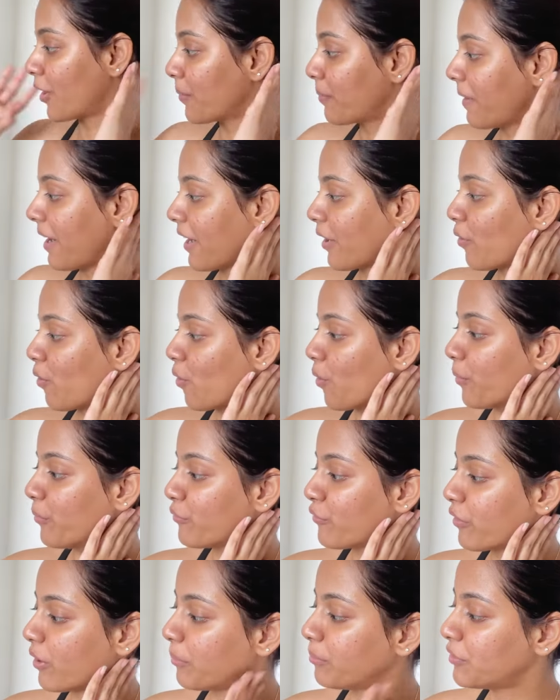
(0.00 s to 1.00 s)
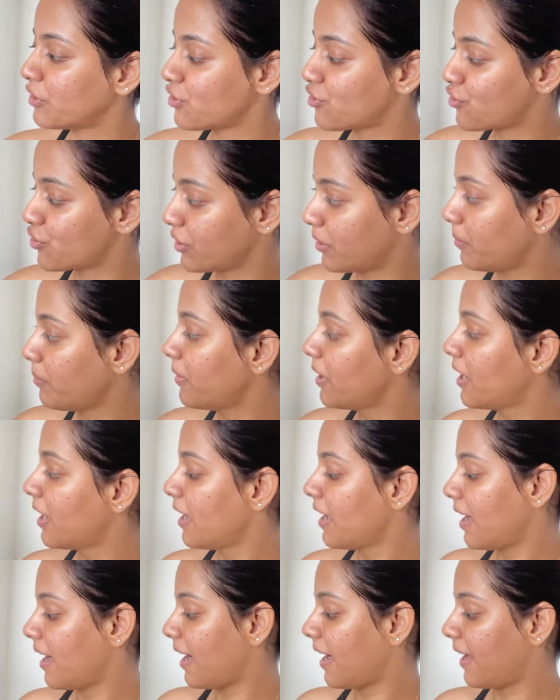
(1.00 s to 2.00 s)
Back home from the gym,
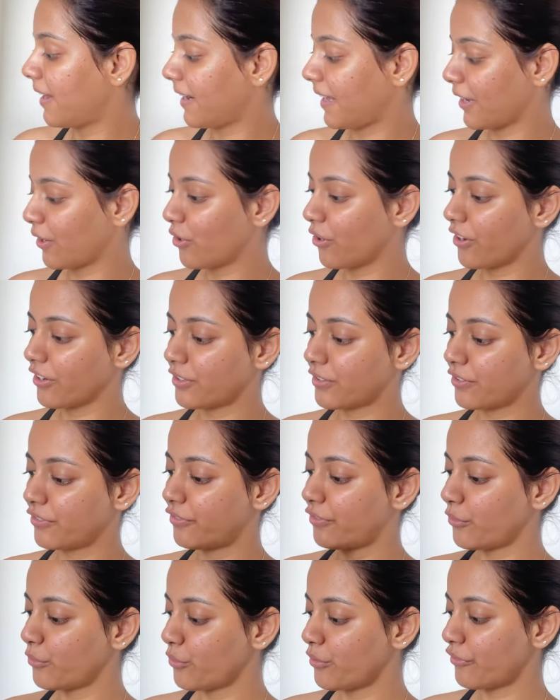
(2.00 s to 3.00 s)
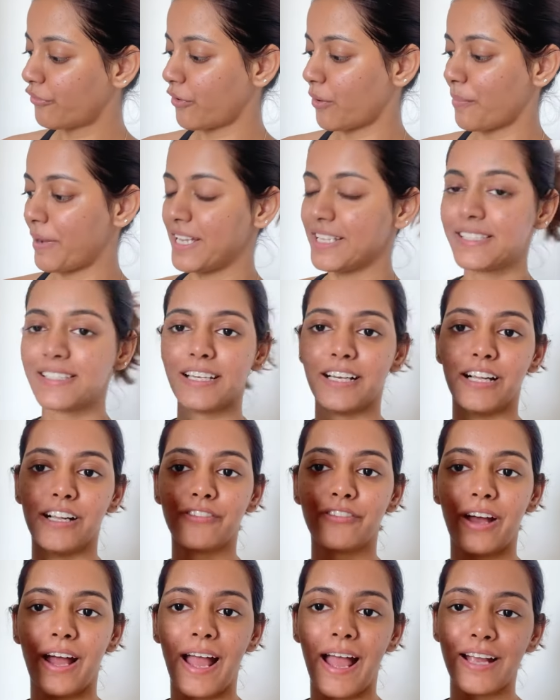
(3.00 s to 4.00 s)
and I got food for
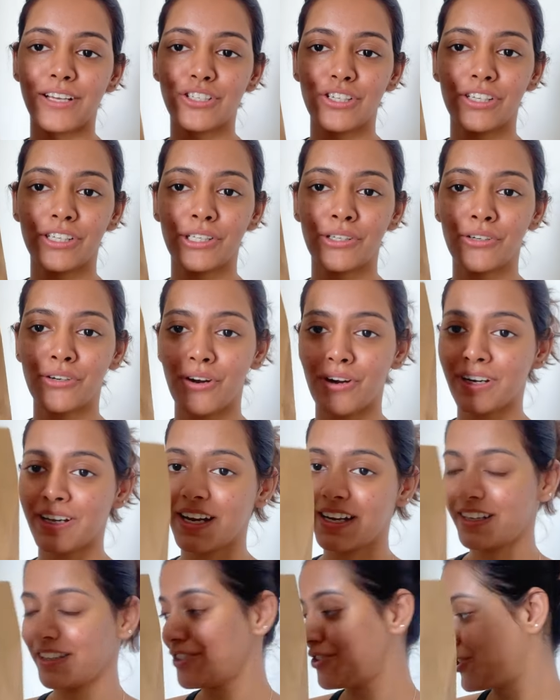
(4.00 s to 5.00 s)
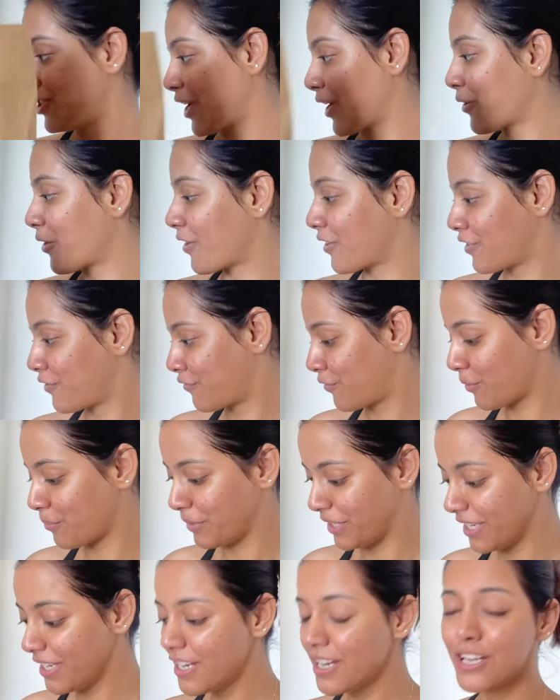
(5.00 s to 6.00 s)
myself. I actually did not get it, Jay got it for
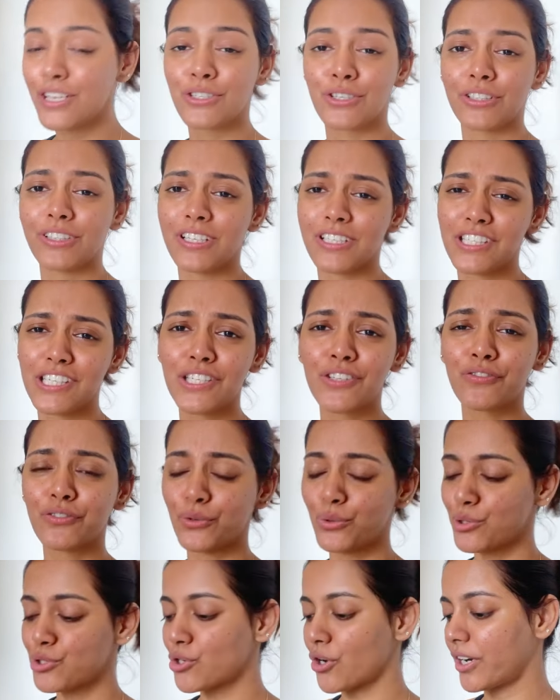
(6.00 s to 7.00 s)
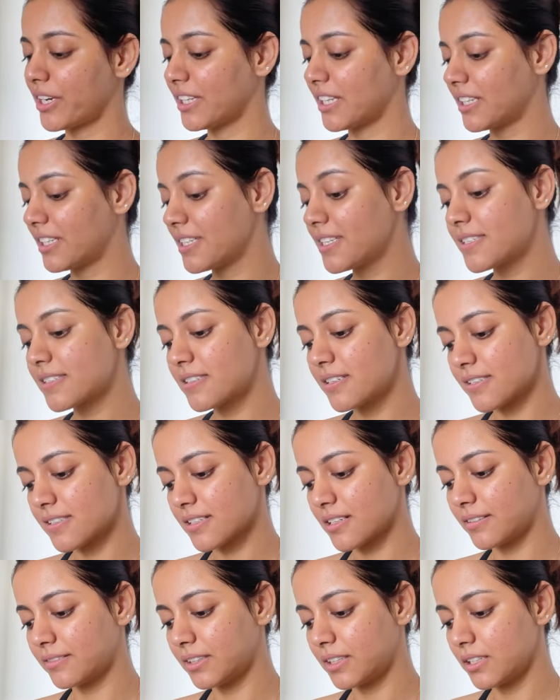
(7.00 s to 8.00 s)
me. So there's this food joint that he's
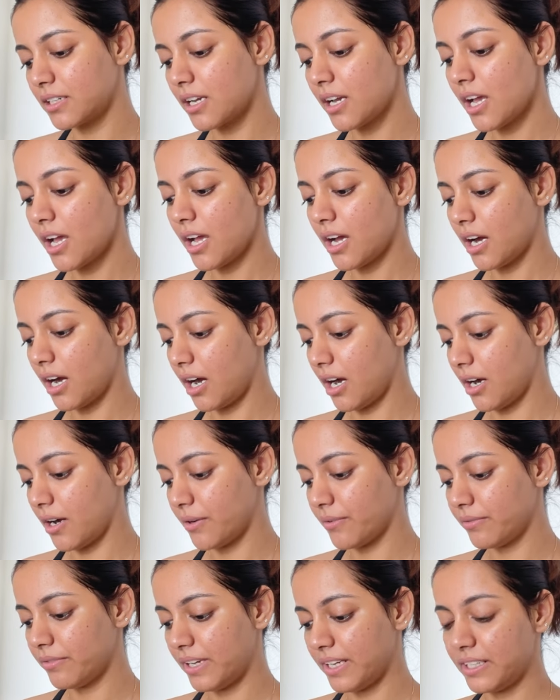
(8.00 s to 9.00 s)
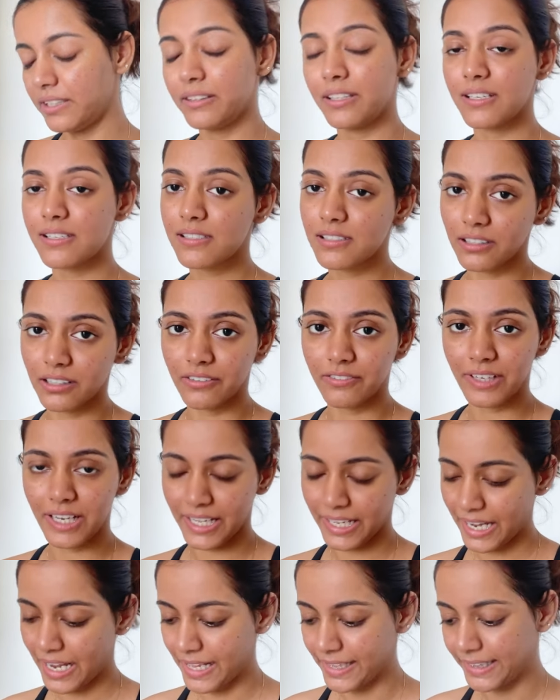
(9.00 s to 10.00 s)
discovered wherein they serve
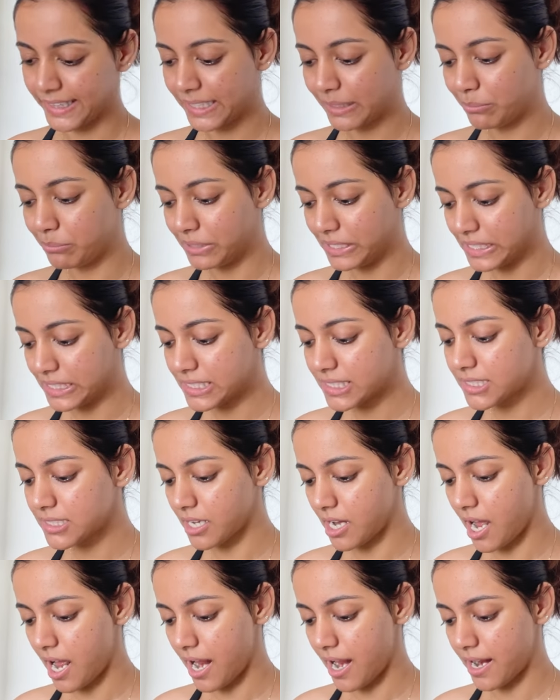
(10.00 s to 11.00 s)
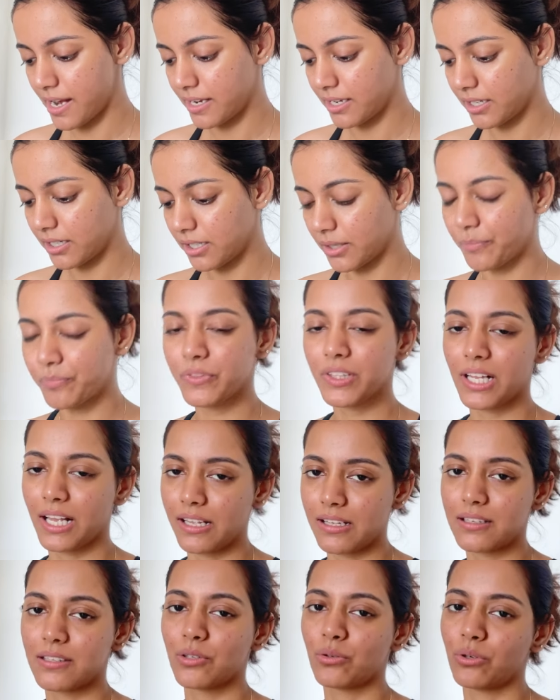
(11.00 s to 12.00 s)
like healthy meals and
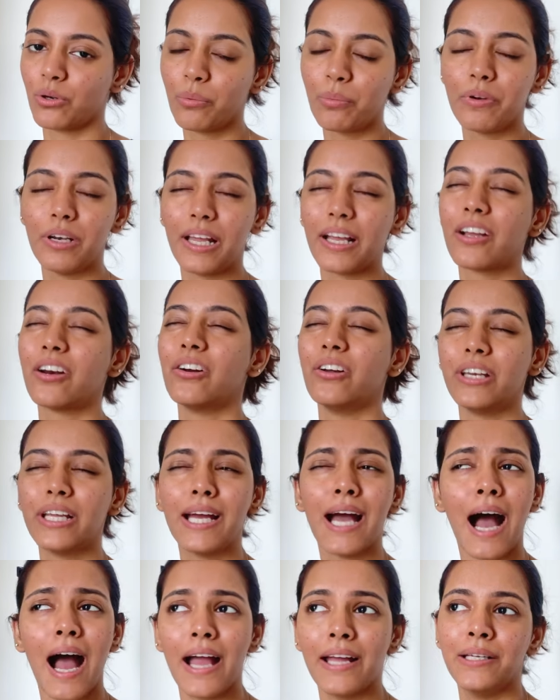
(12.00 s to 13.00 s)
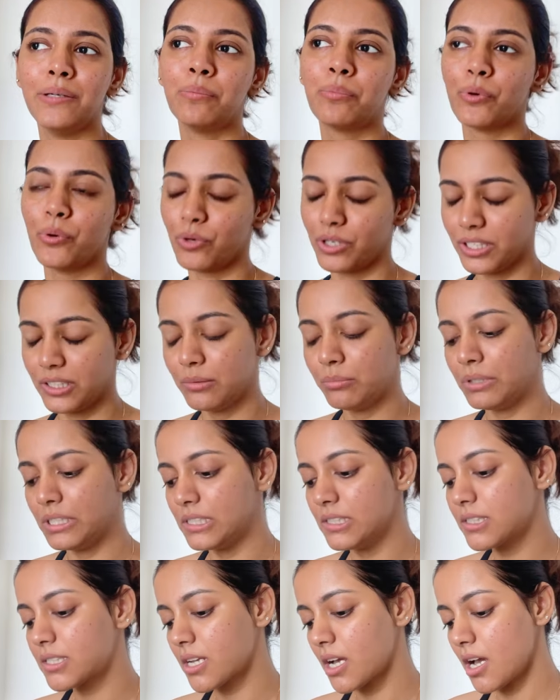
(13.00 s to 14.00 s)
like really high in protein
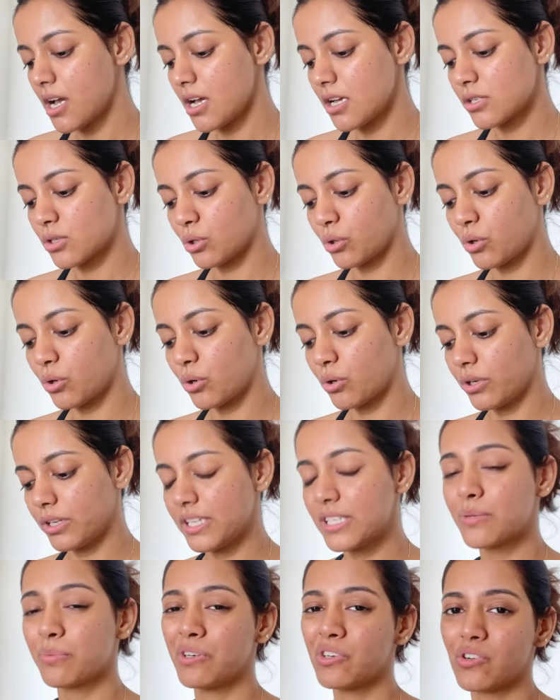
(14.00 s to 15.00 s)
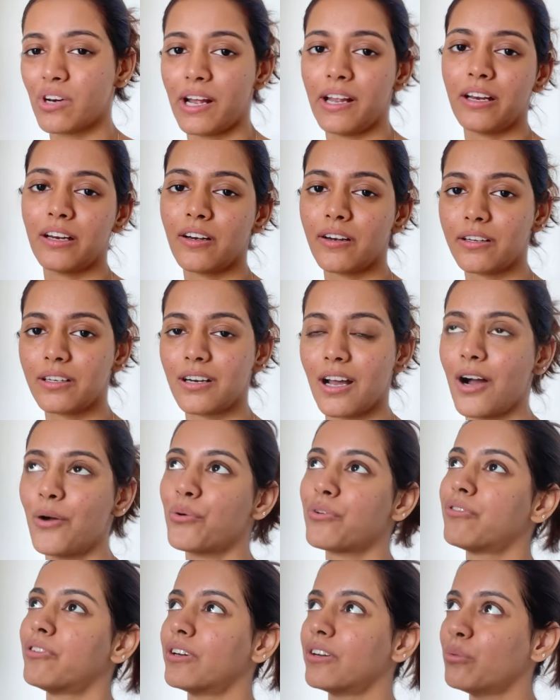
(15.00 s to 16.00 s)
meals. So he's been trying it
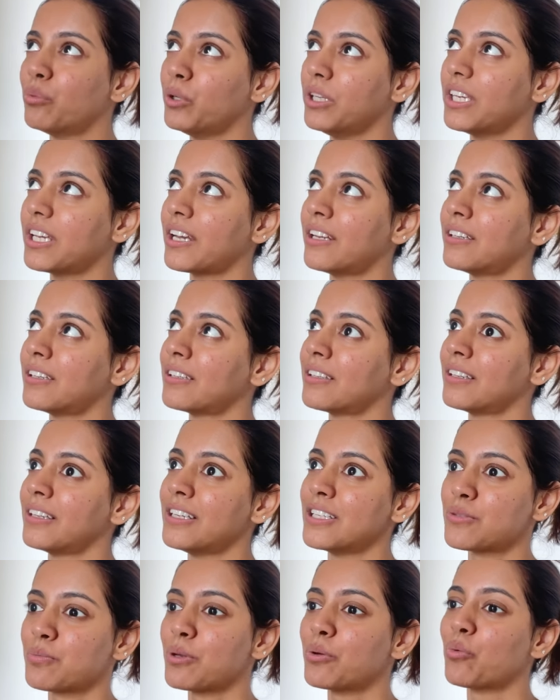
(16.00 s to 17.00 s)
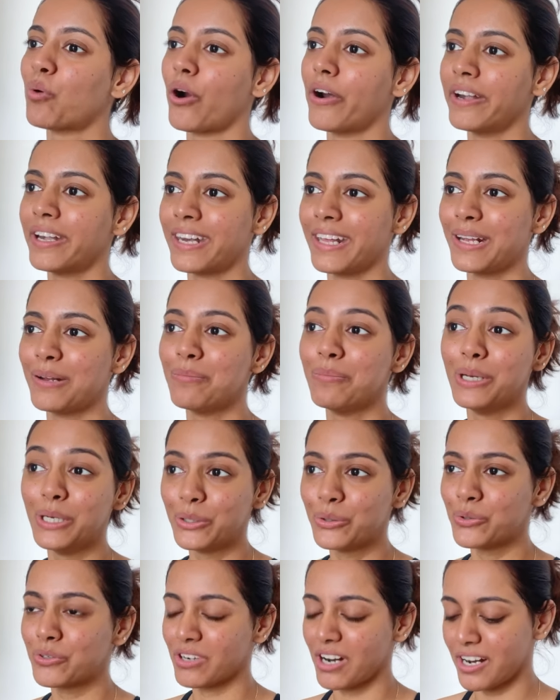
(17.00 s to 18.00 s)
out for a week and he's been wanting me
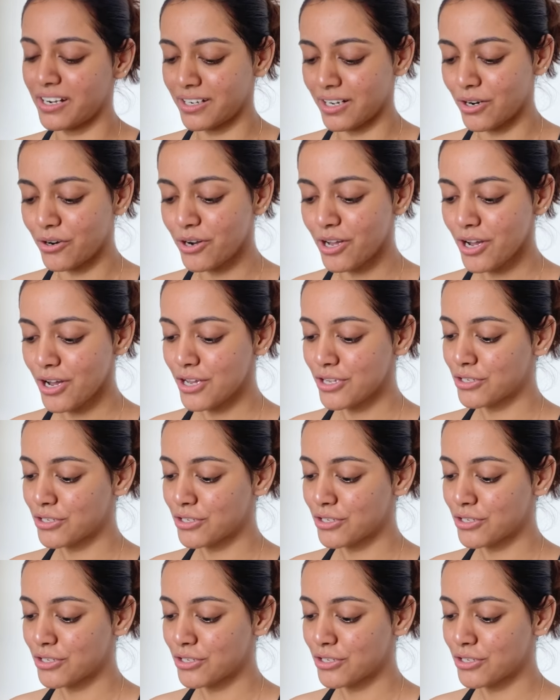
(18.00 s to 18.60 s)
to try it out.